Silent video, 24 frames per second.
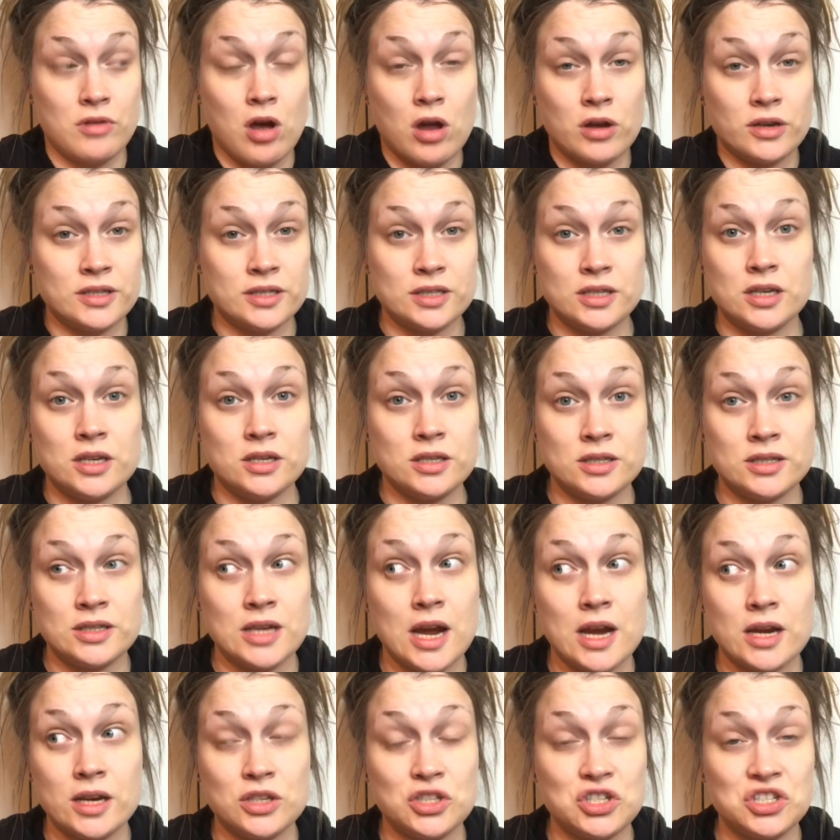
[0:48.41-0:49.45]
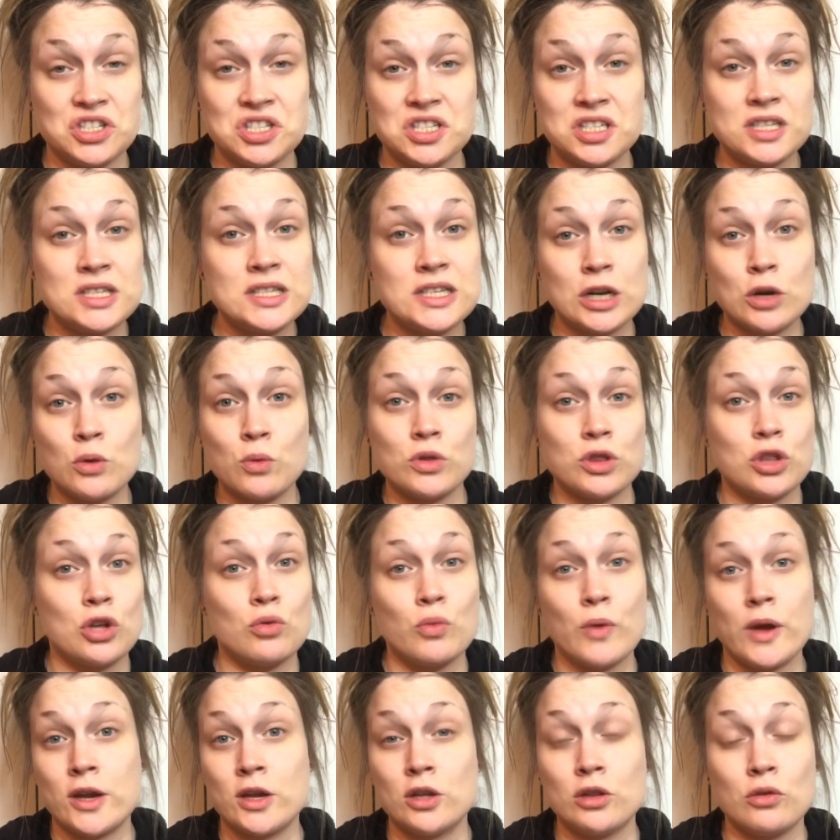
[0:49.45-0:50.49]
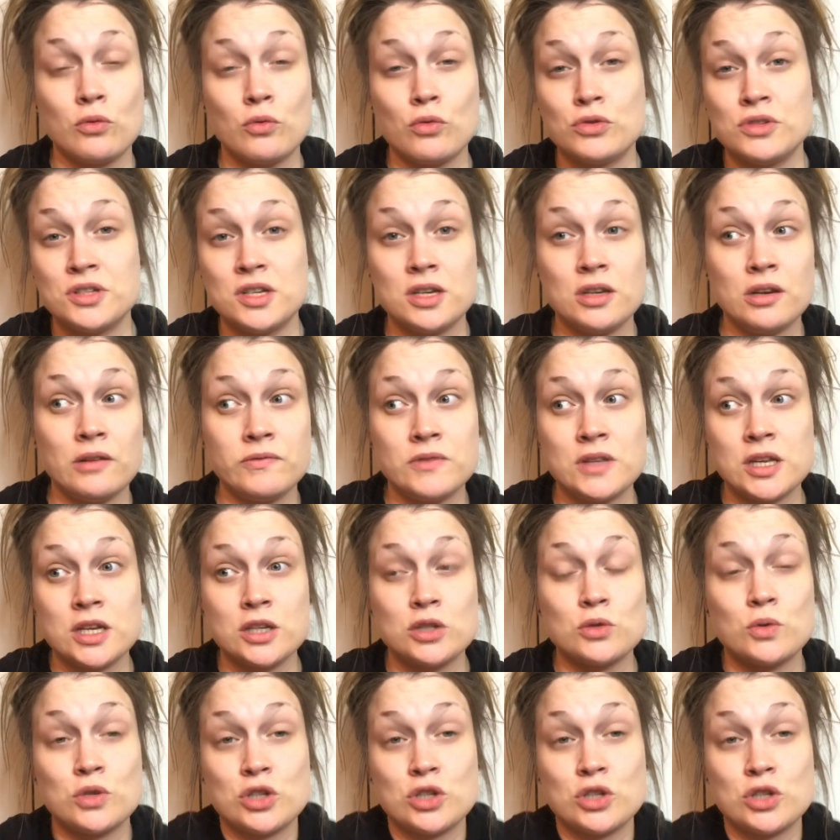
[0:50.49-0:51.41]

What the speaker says: honestly decided just to stick with their regular routine of things,